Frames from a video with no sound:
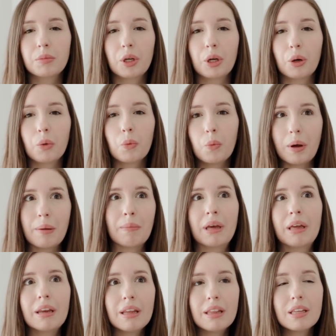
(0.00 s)
you know,
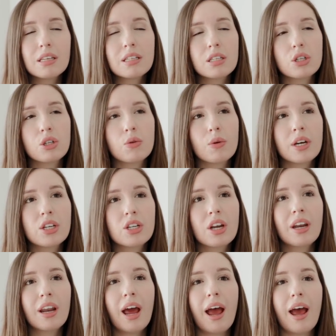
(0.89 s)
women in this
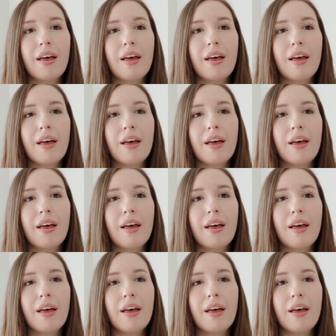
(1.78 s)
situation,